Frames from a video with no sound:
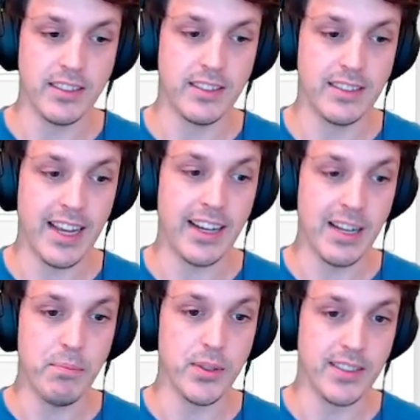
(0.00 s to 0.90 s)
take an
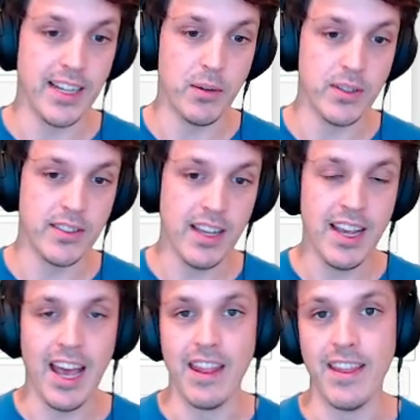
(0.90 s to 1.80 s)
input sequence
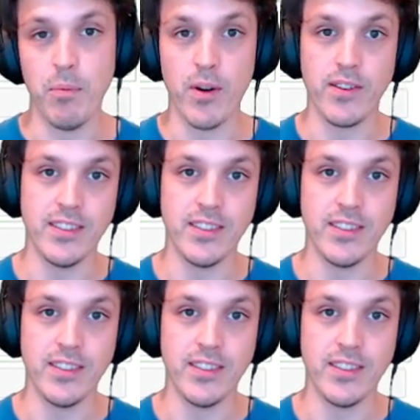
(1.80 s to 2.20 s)
and then wanted